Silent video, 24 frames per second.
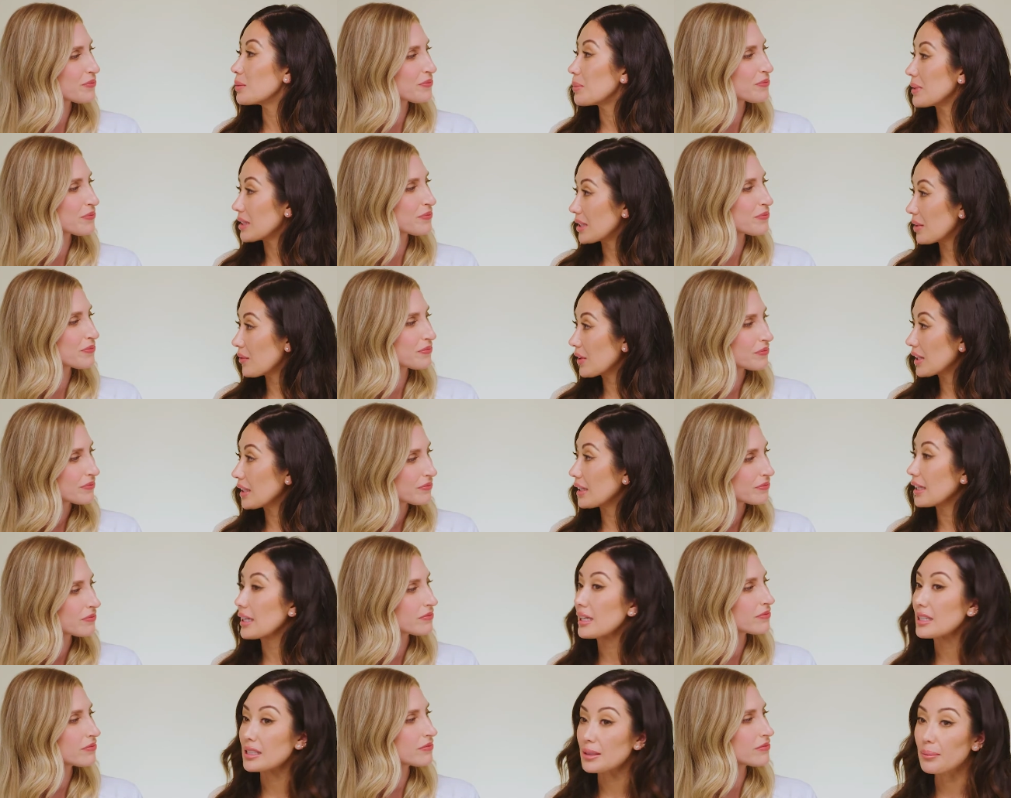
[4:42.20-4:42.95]

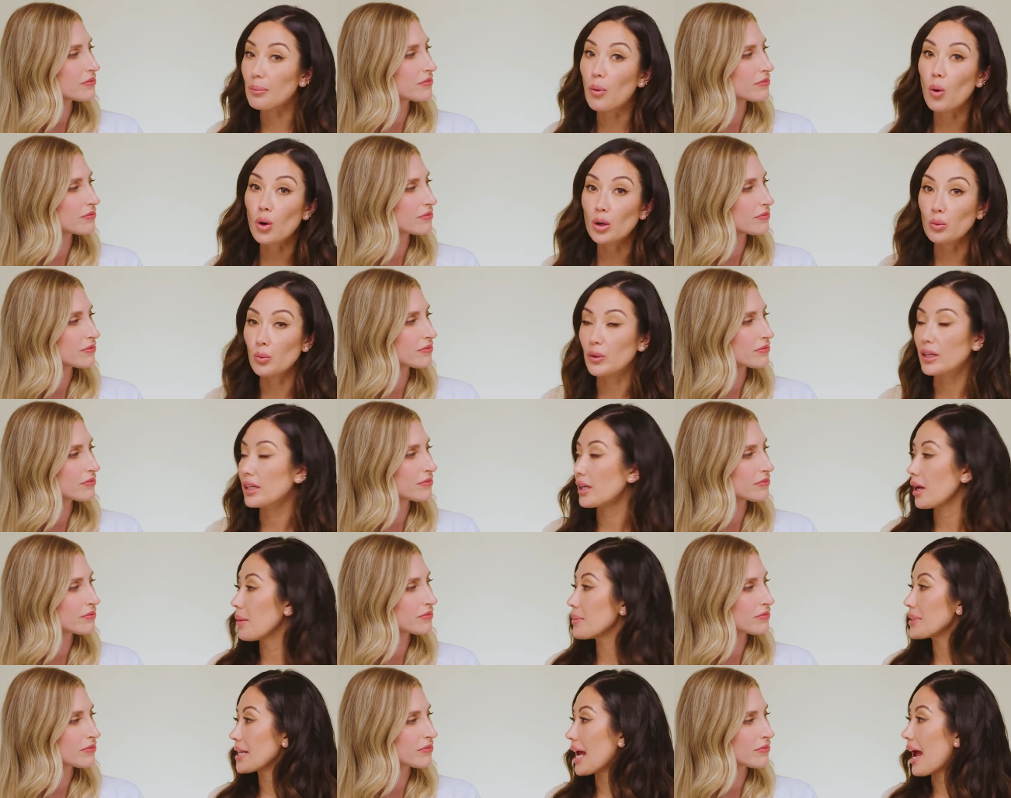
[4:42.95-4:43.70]
Speaker 1: specifically is important
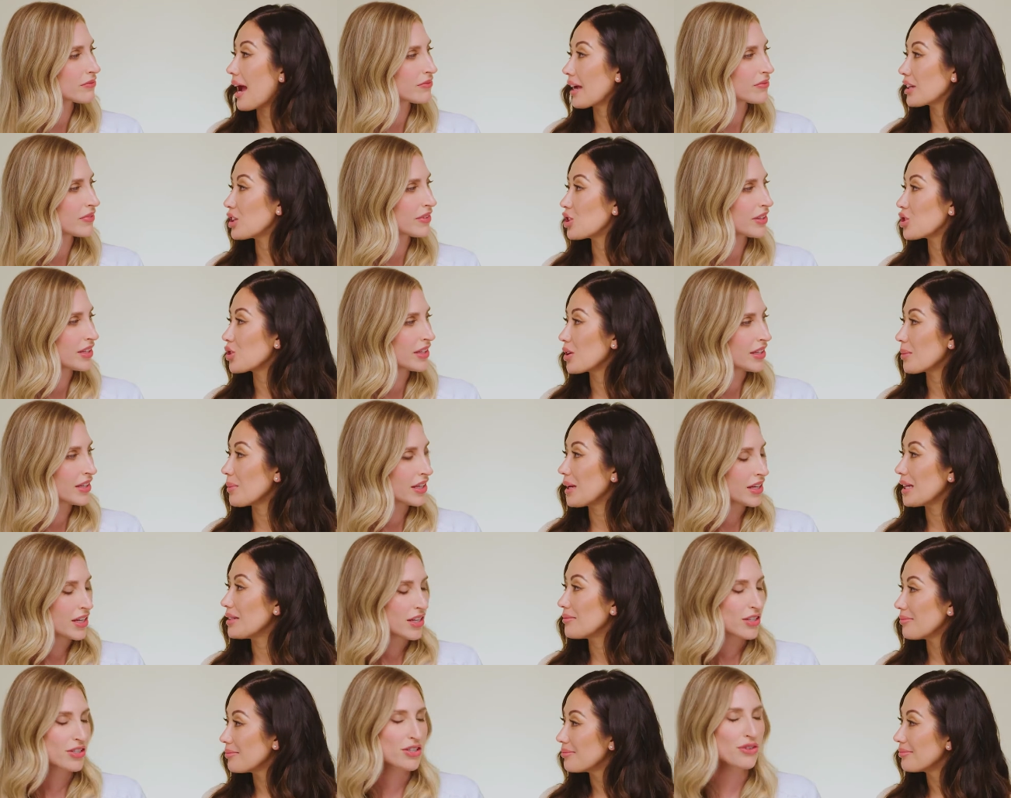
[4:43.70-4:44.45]
when it comes to acne
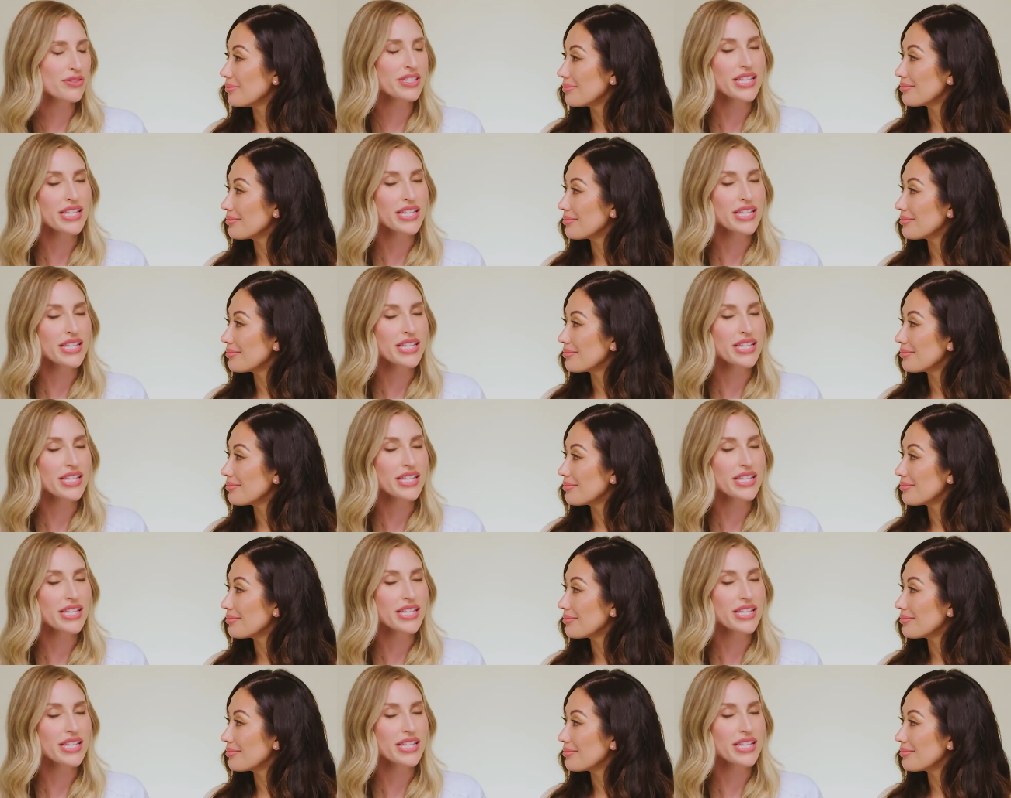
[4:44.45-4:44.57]
treatment. So